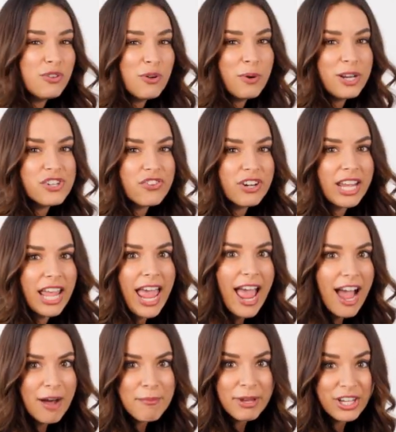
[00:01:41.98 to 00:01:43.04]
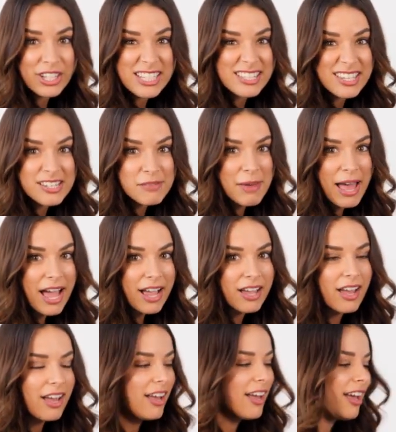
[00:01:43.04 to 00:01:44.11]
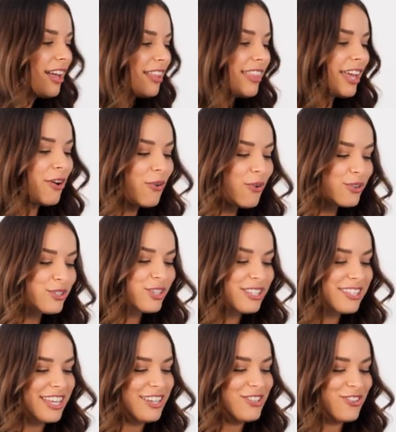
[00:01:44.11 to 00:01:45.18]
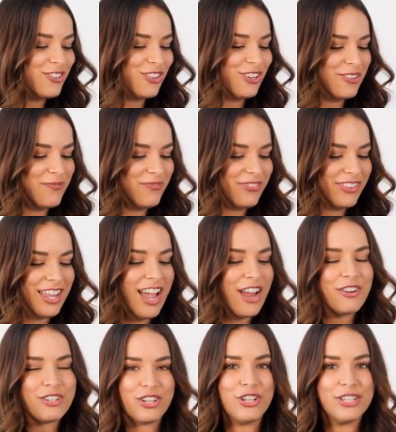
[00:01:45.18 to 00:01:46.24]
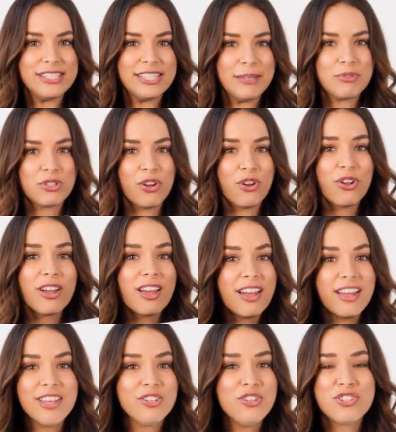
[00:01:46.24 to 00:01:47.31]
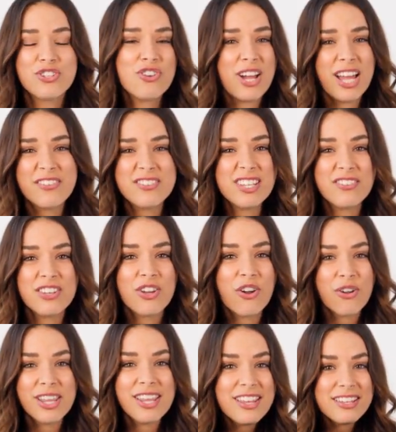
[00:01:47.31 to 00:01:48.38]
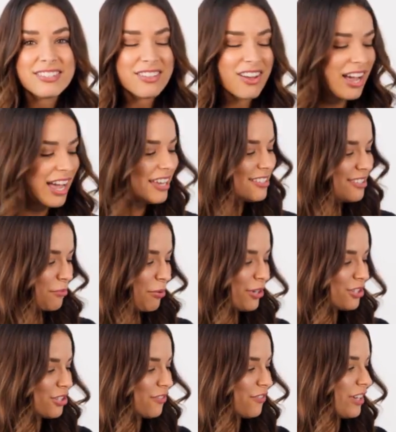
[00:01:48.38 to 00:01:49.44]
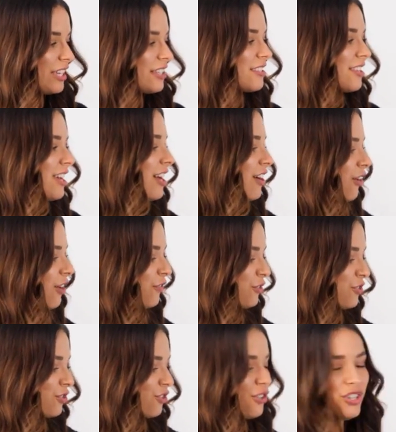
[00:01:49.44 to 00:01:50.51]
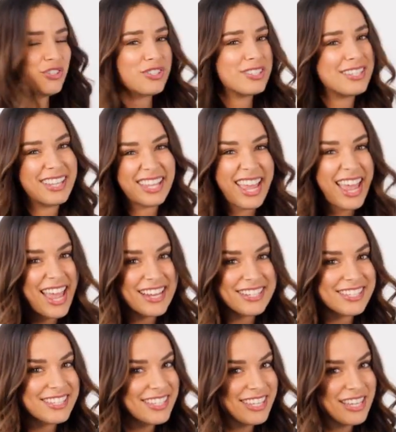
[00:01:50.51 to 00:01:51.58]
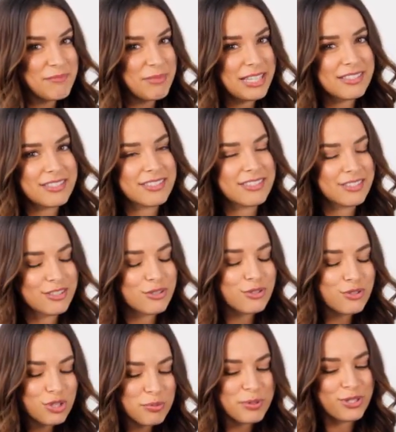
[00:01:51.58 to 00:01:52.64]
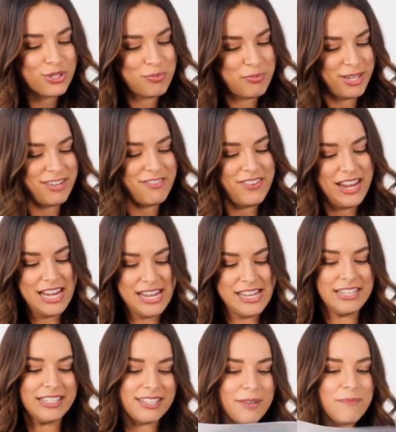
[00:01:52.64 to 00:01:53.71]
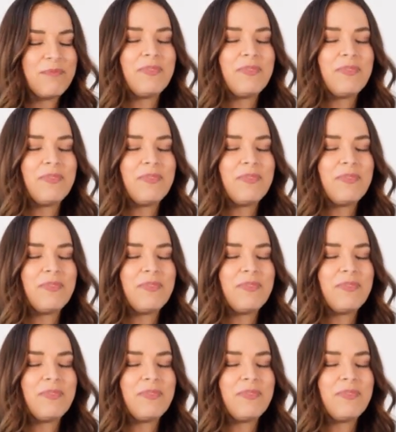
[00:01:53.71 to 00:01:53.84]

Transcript: you're wondering, how am I gonna send it back? They also send you a return slip. So you do not have to even go inside the post office or if you do you just like hand it to them it's super super convenient